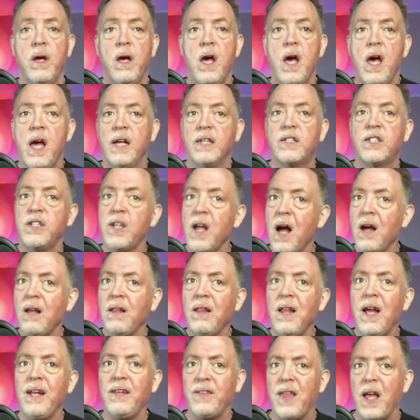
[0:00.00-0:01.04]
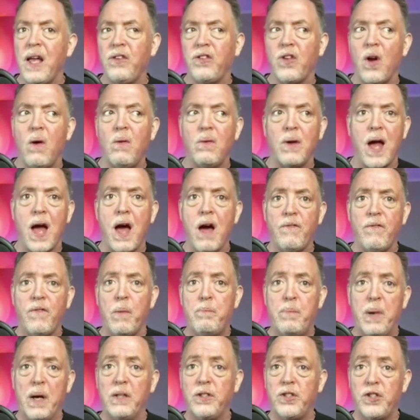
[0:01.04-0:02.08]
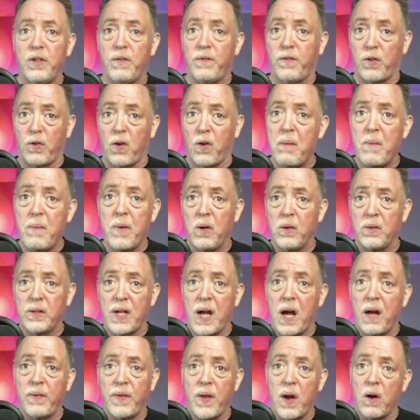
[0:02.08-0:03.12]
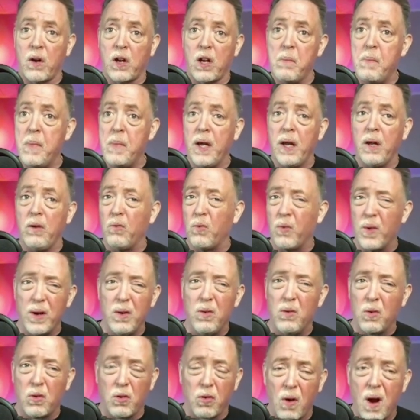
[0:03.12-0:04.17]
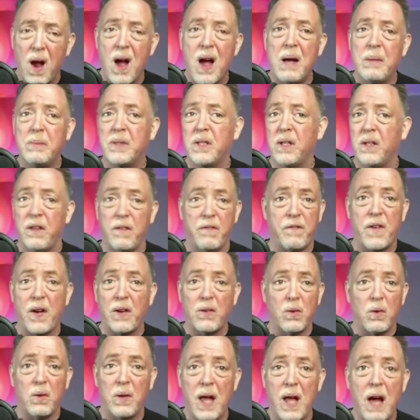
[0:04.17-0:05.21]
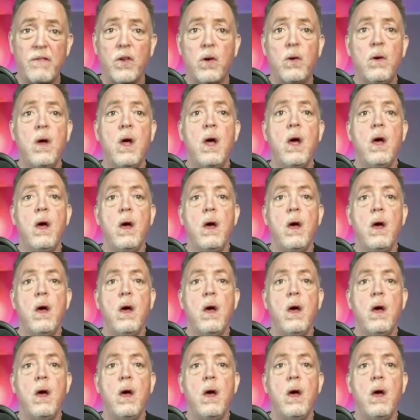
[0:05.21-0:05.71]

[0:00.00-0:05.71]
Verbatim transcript: It's not like they don't have a bunch of criminals out there committing real crimes at the federal level,